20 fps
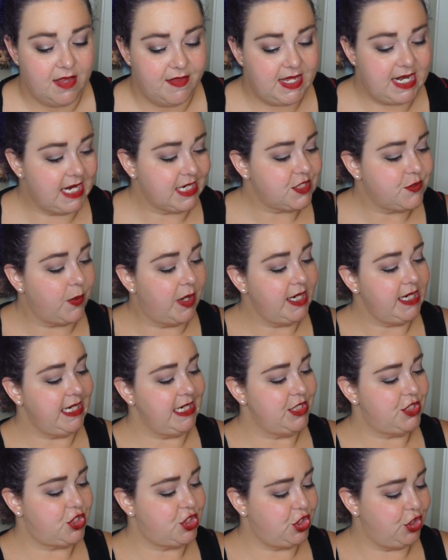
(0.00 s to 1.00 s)
The next one
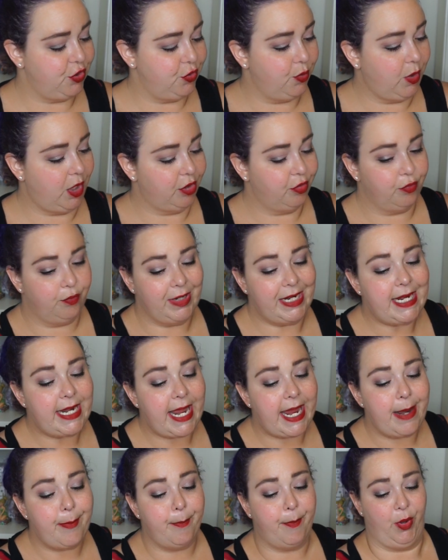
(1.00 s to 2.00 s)
is to read
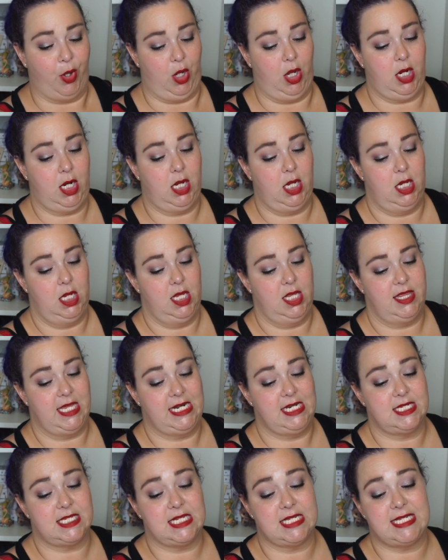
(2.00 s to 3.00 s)
a book
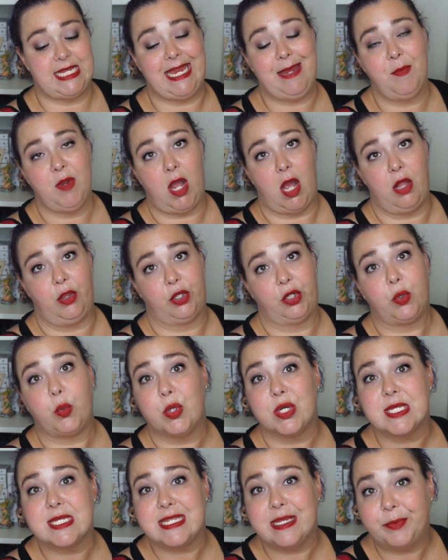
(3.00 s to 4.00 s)
that is the same color
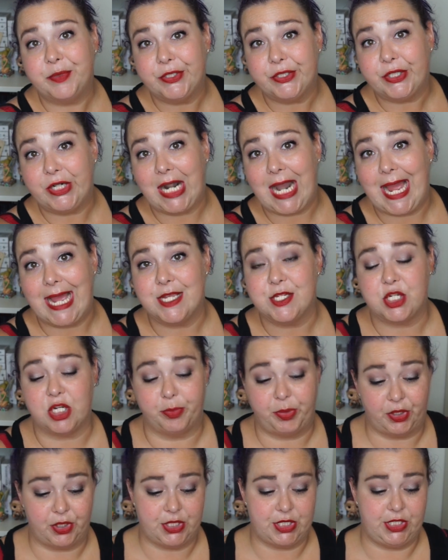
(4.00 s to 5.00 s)
or similar as your
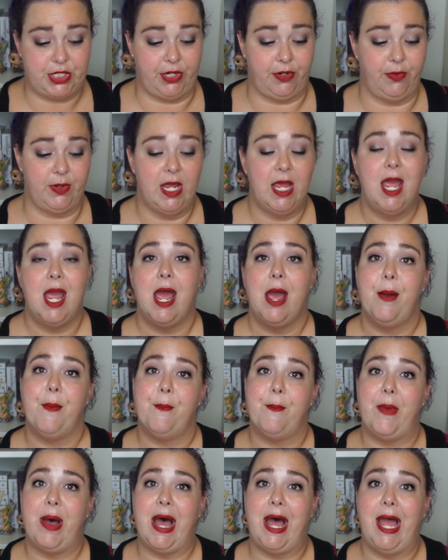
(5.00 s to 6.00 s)
birthstone.
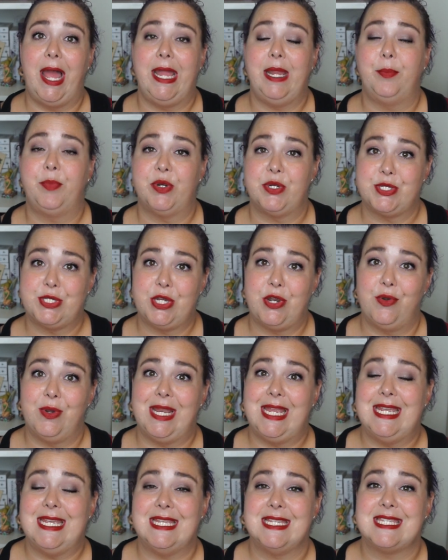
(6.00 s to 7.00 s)
My
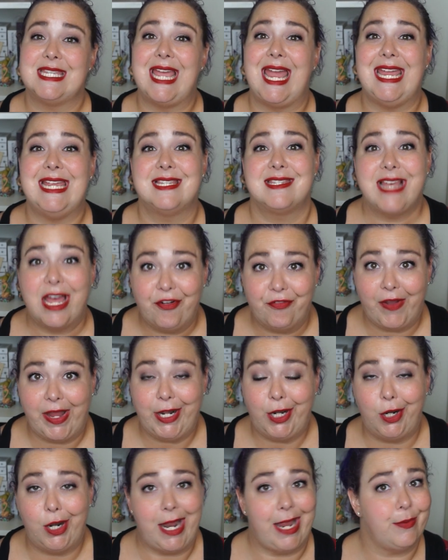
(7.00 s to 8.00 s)
birthstone is a
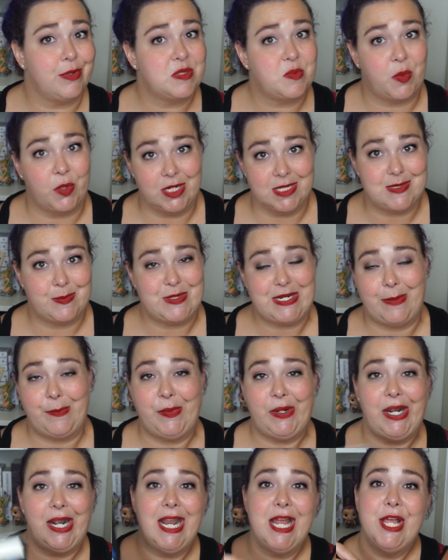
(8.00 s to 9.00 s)
sapphire. I was born in
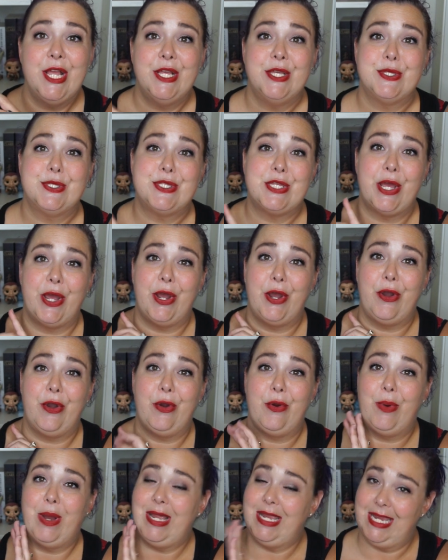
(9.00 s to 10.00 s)
September,
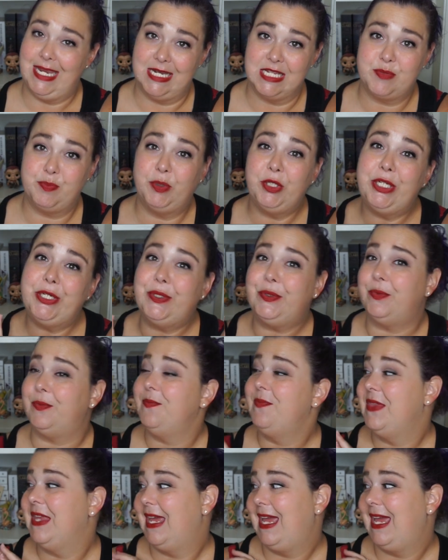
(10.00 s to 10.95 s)
so it is blue.